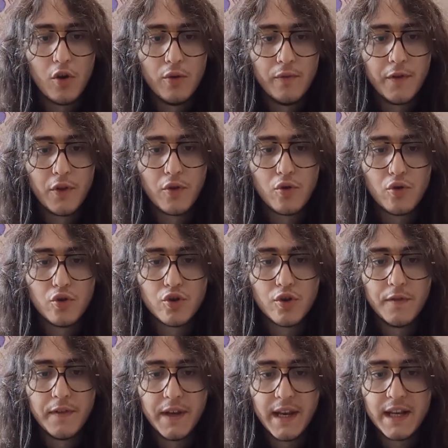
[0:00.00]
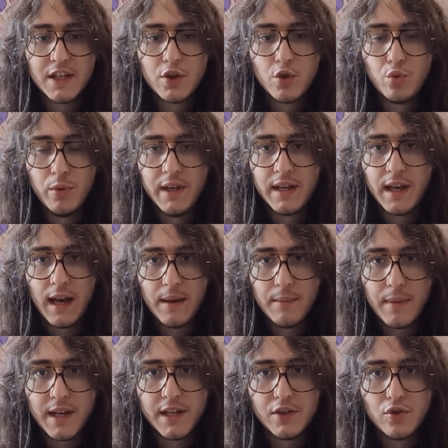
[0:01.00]
over the course of the next week, I
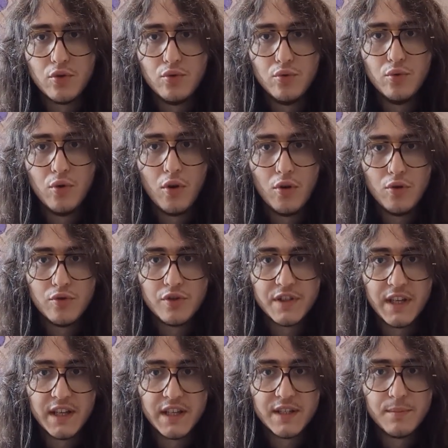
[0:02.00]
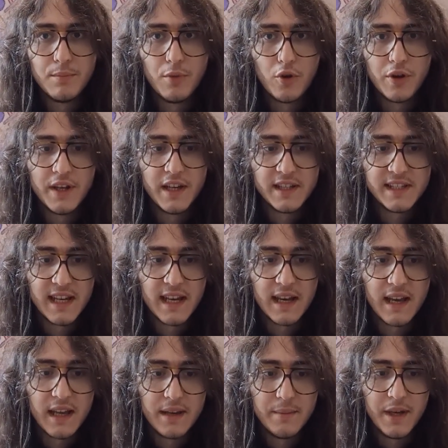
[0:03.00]
managed to do all 6 Bonnie
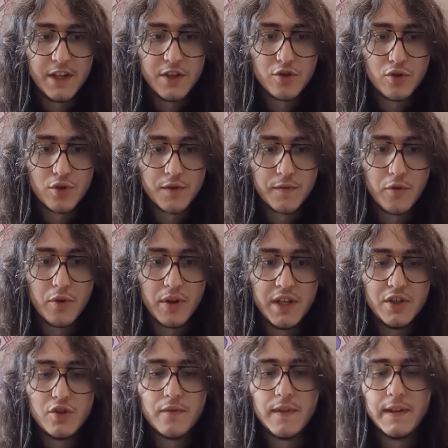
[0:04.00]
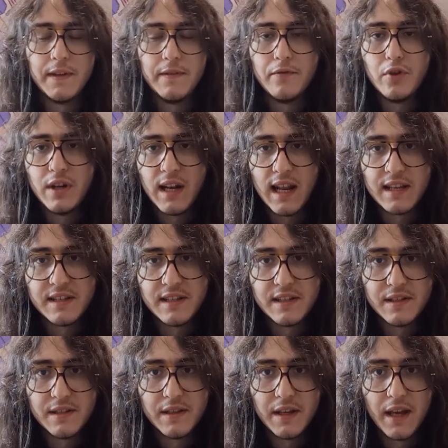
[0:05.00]
attack animations for each of the different
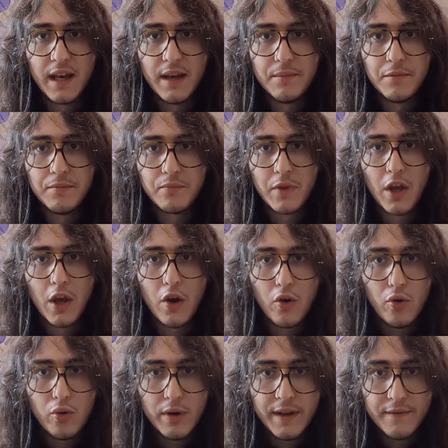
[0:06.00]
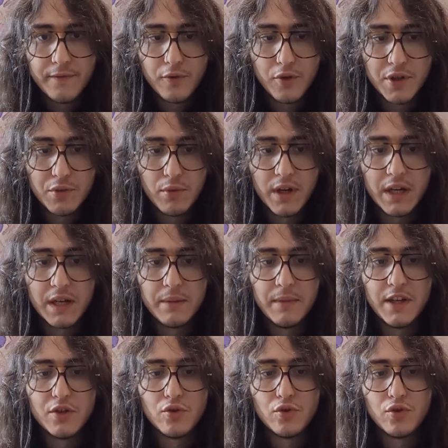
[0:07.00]
classes in the game. Only 41
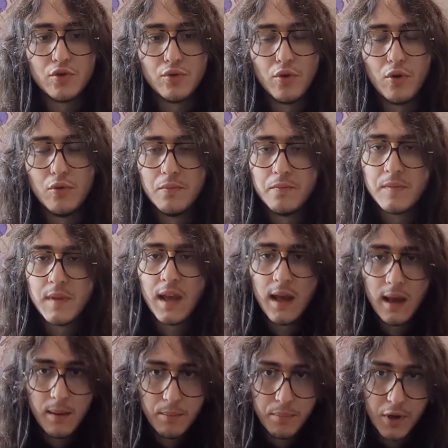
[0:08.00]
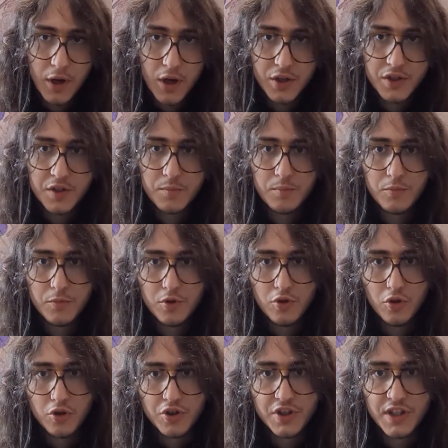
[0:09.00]
animations to go, plus
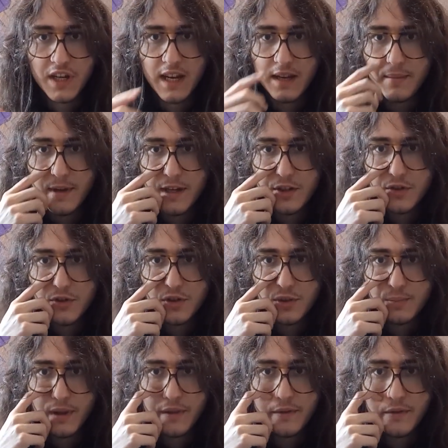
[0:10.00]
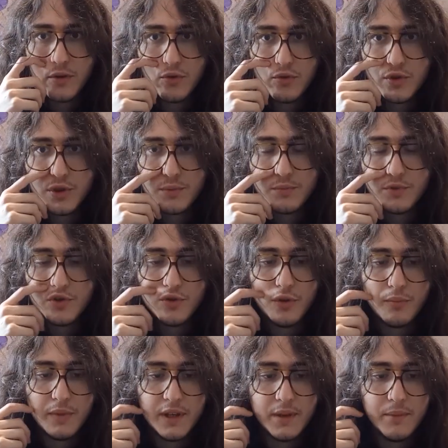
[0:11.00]
dodge animations, but those
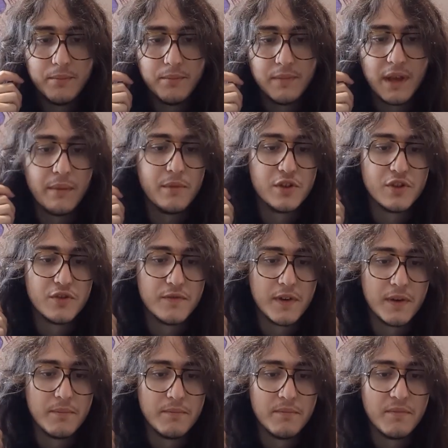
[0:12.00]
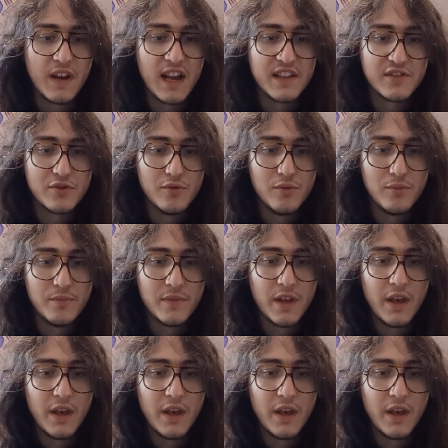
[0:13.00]
shouldn't be that much of a hassle.